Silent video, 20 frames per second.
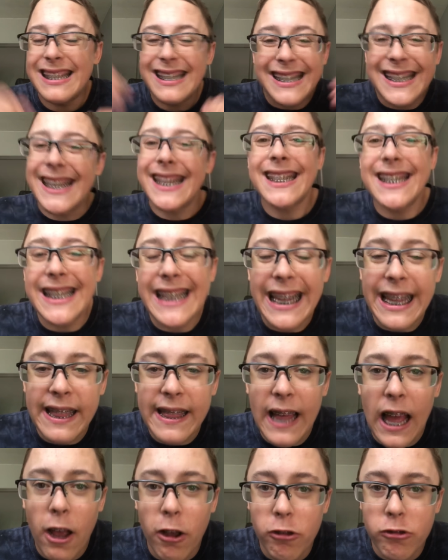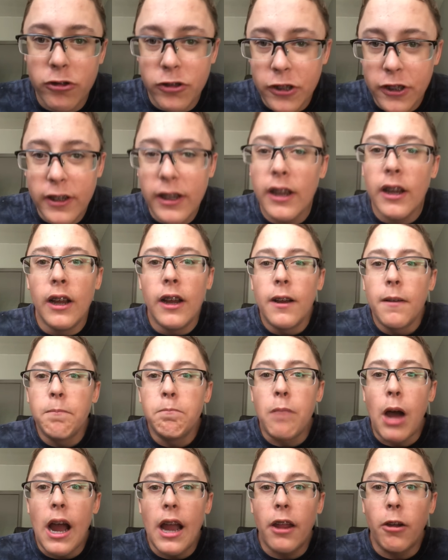sixty thousand
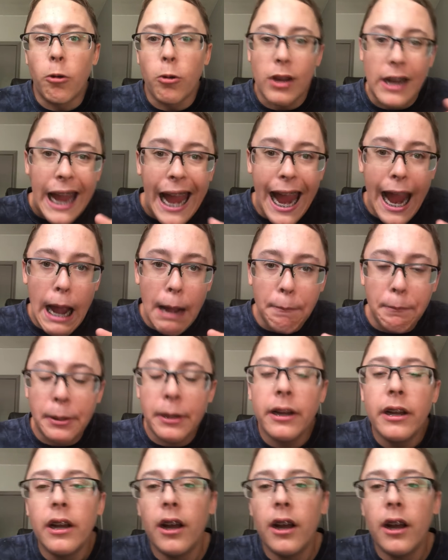mile cap